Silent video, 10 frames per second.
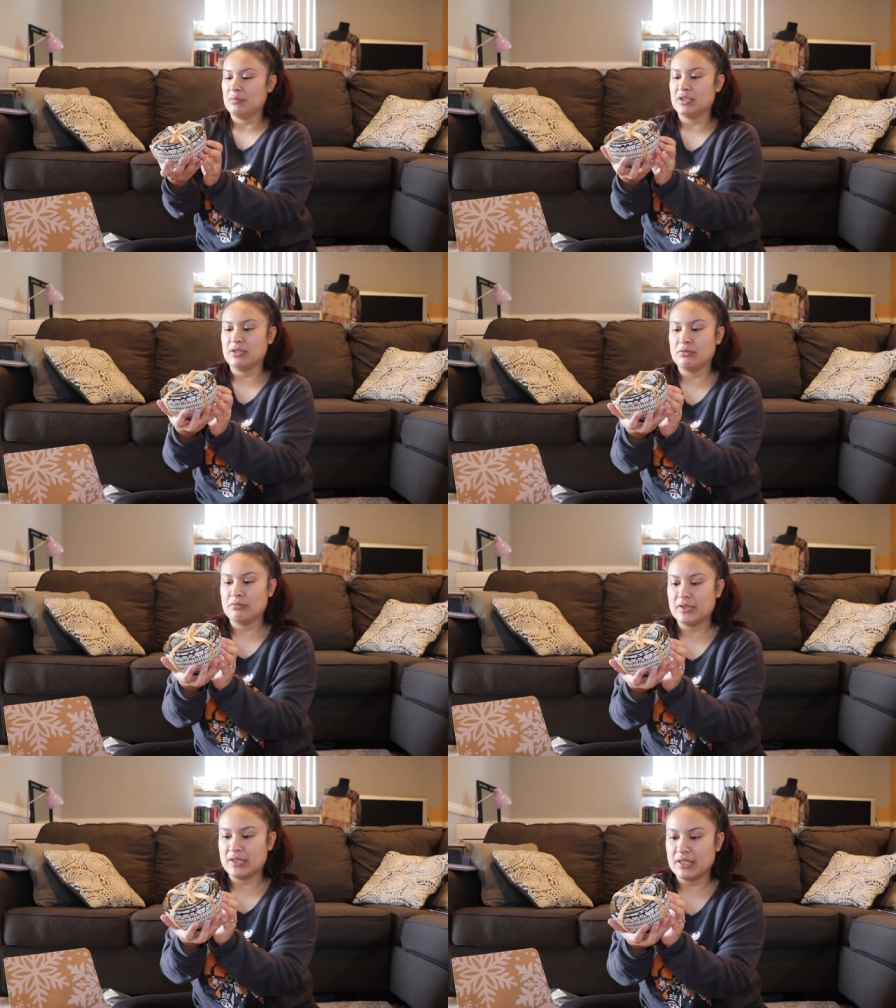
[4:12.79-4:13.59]
But they're
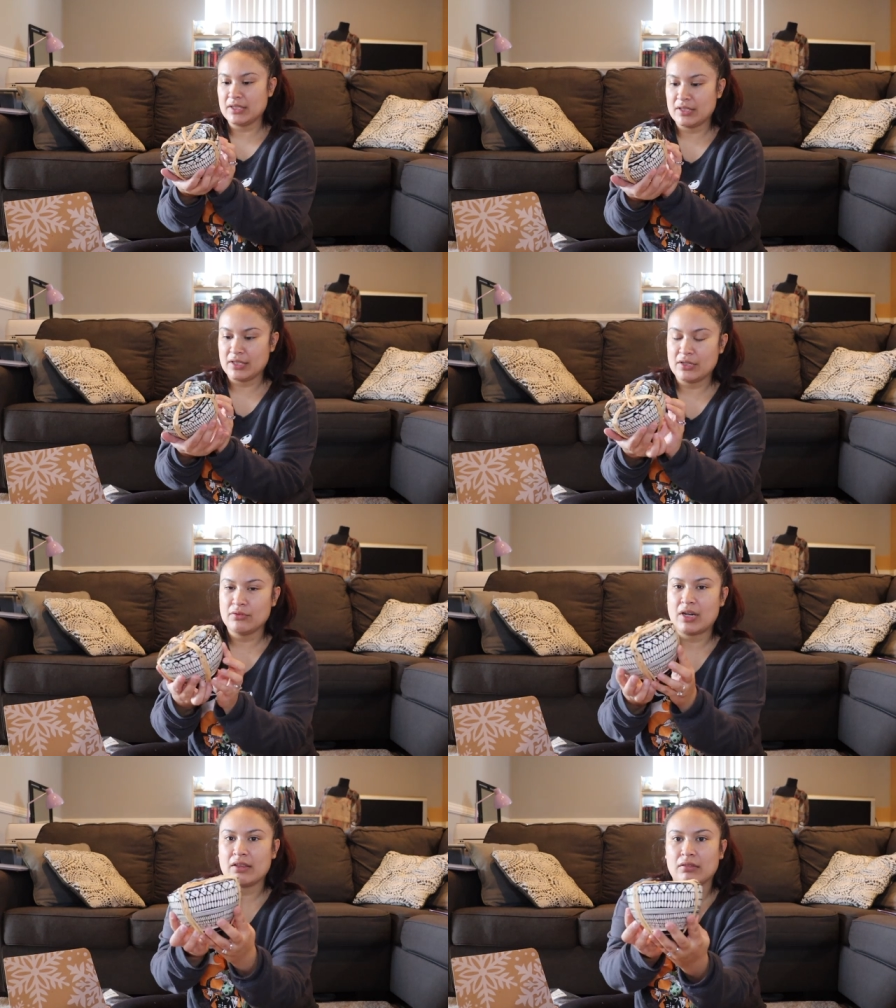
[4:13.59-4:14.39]
really
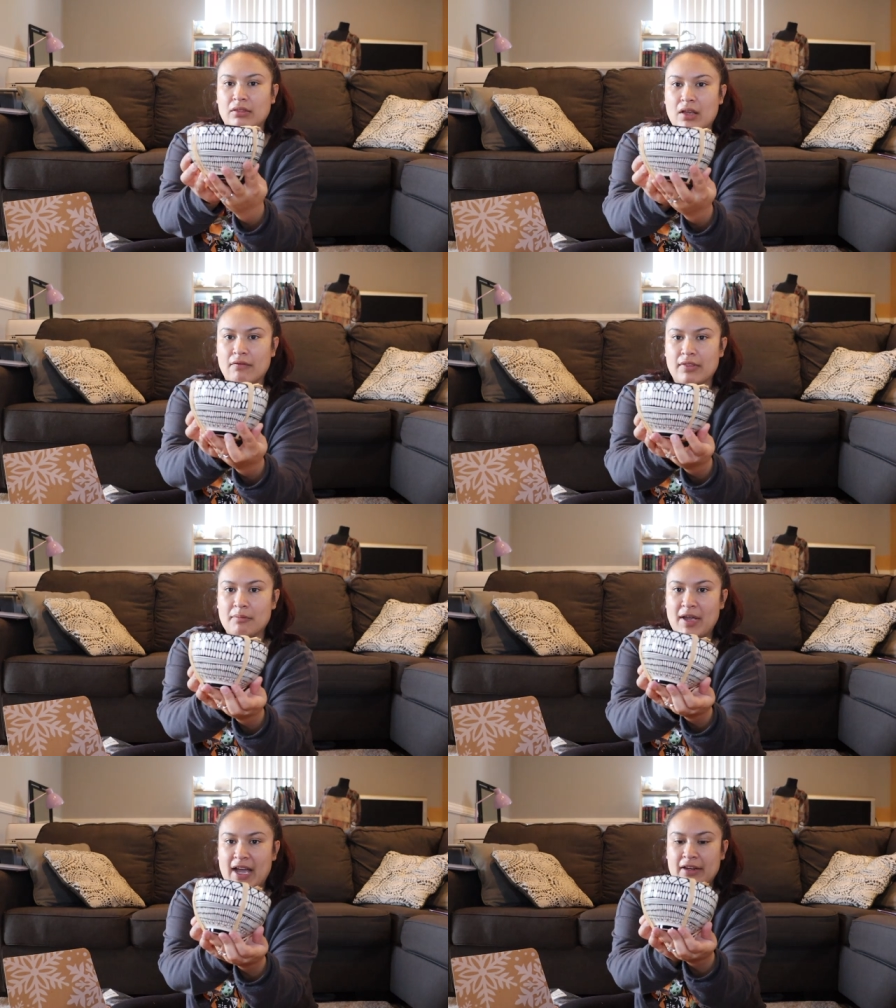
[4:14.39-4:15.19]
cute. I love the
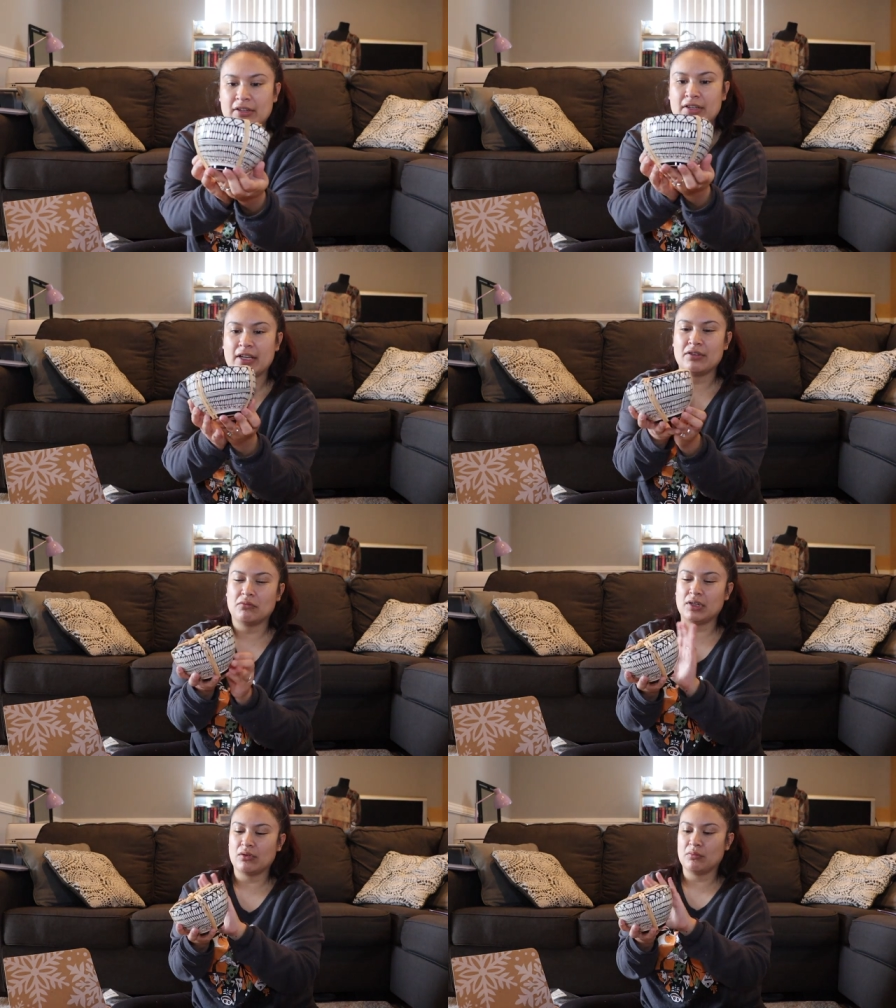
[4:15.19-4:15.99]
pattern. I don't
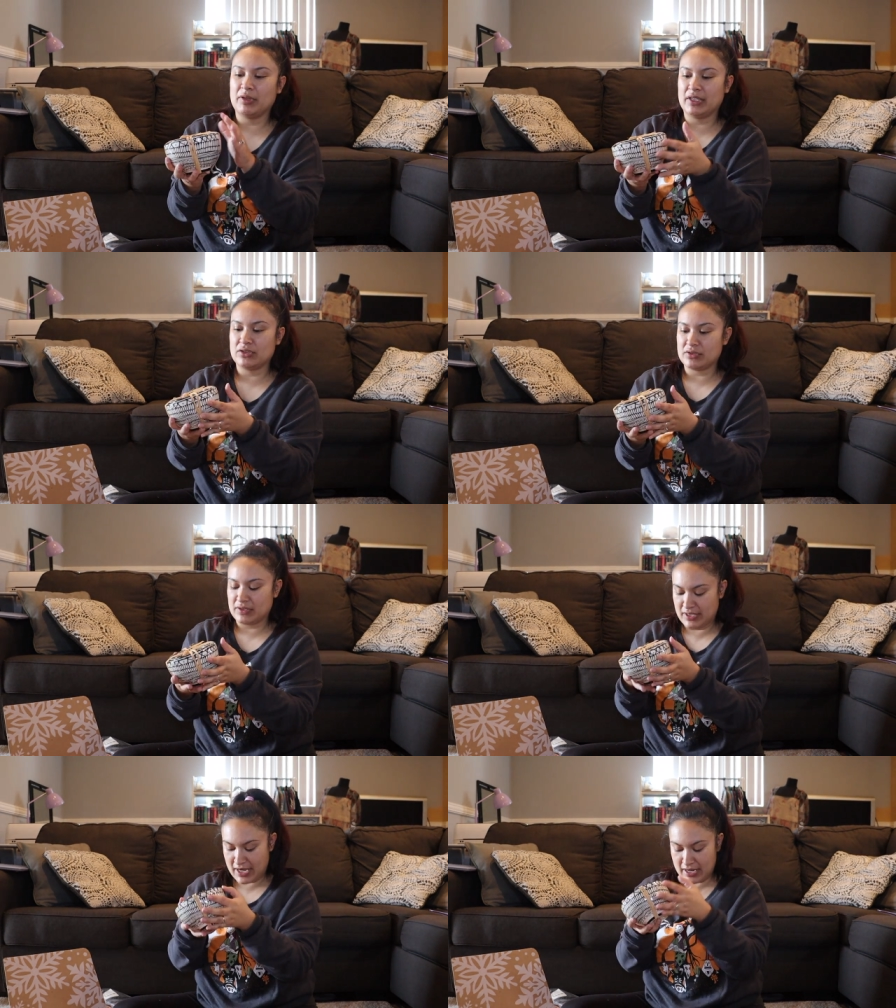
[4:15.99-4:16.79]
want to open it just
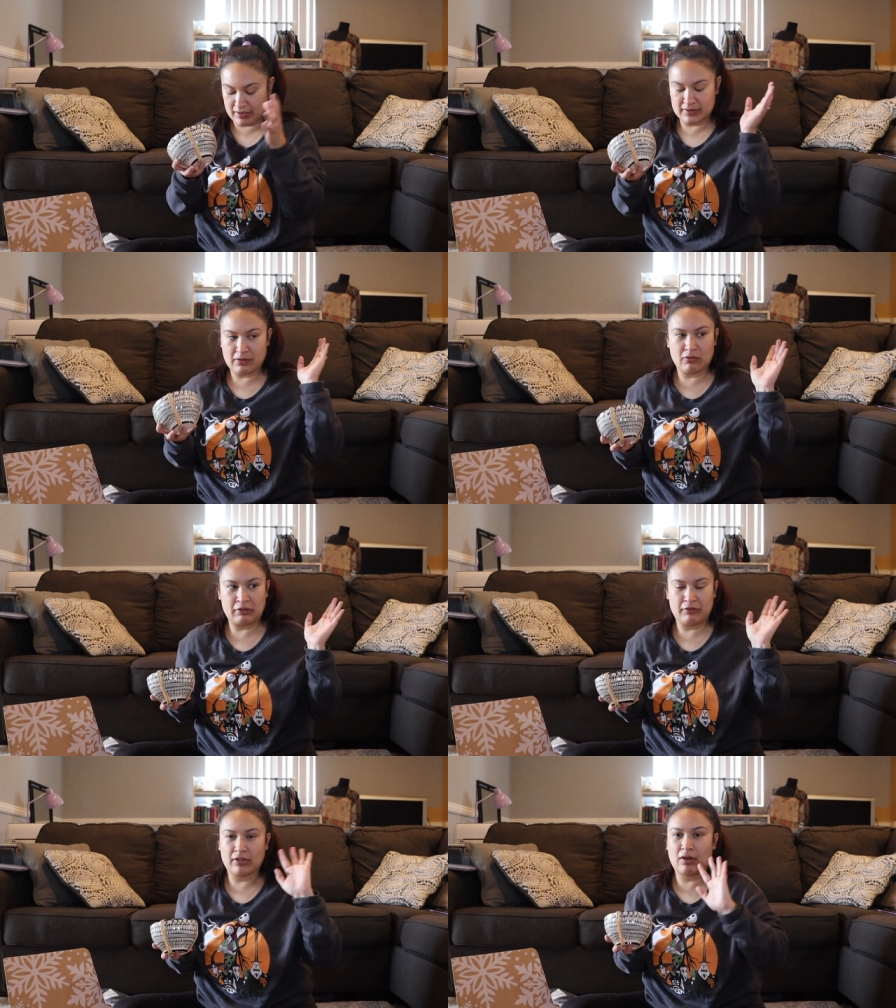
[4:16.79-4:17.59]
yet because I want
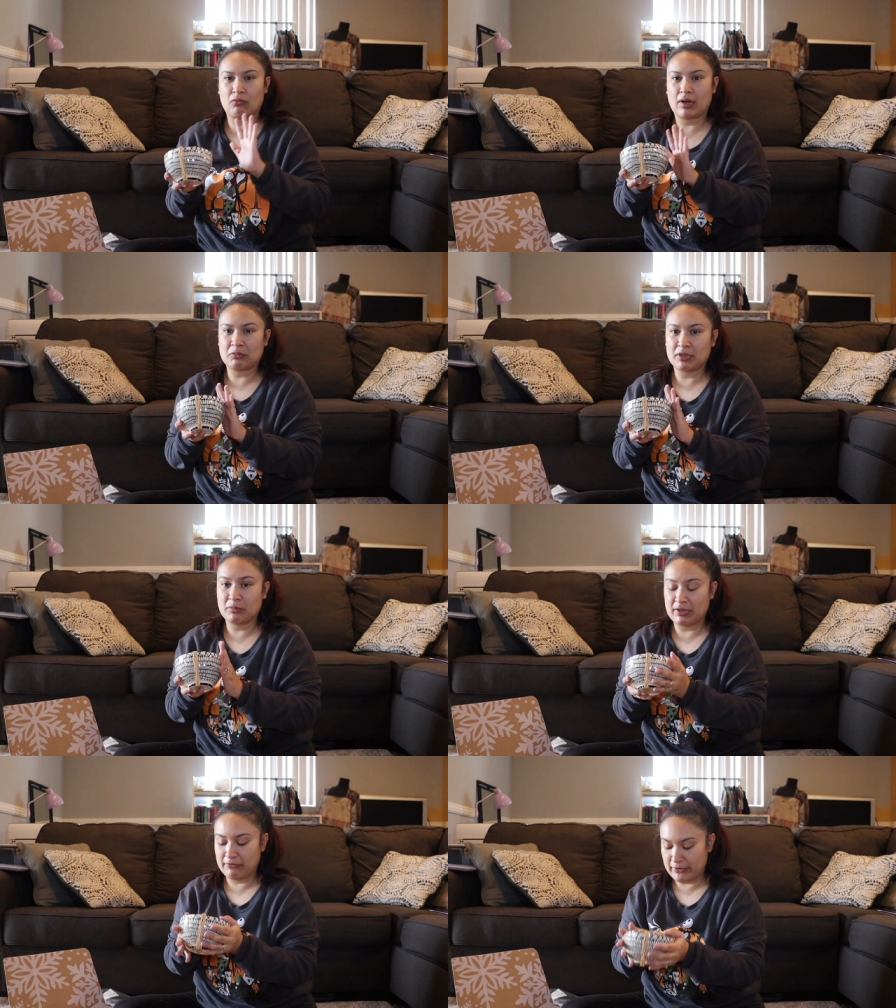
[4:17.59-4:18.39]
to figure out where I'm going to
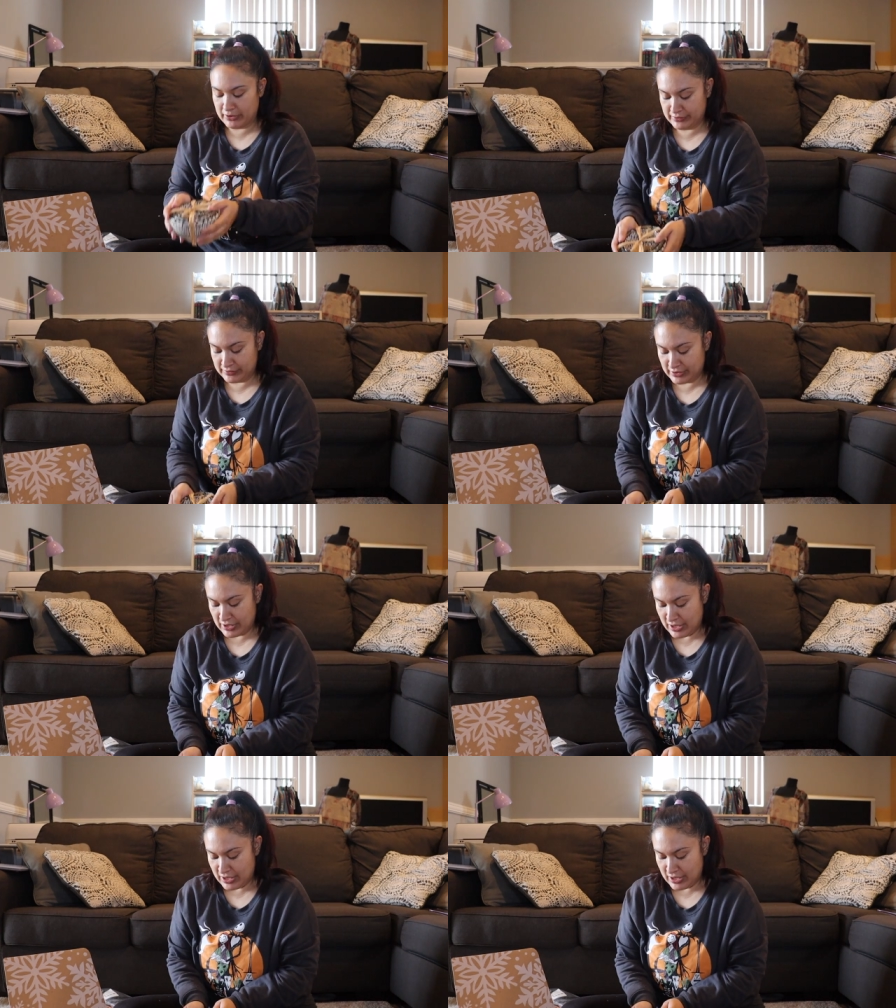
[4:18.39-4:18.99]
put it first.